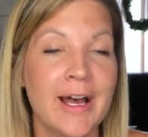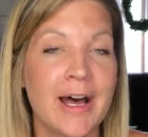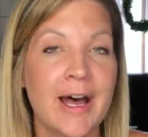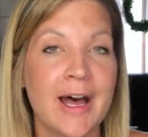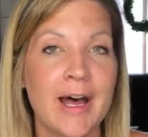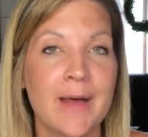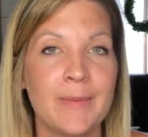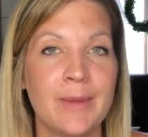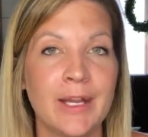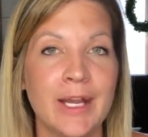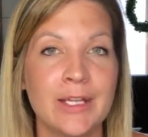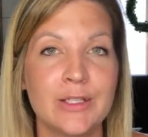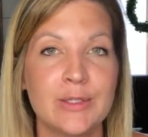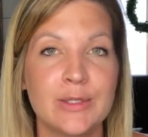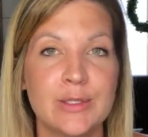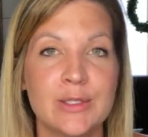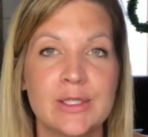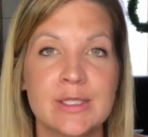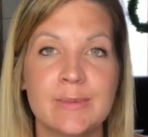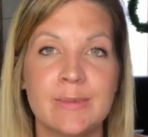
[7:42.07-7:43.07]
and I
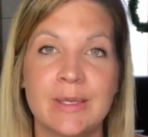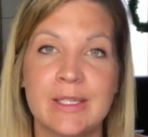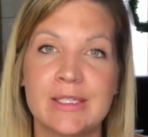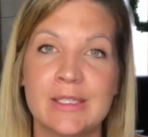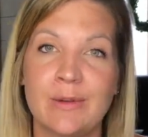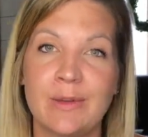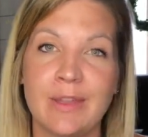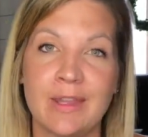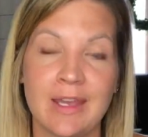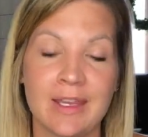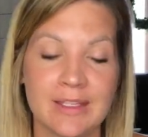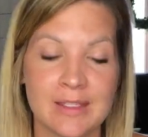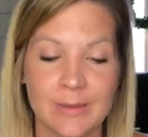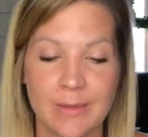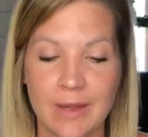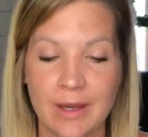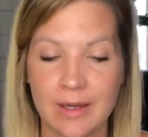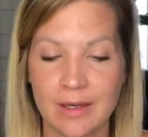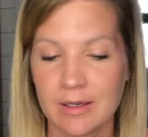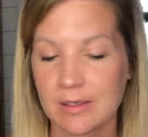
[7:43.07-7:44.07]
do just mix it with ice
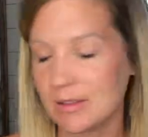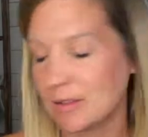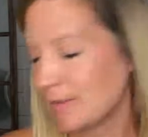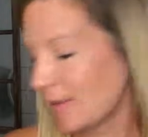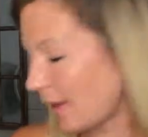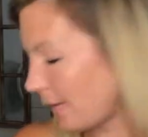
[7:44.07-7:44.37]
water as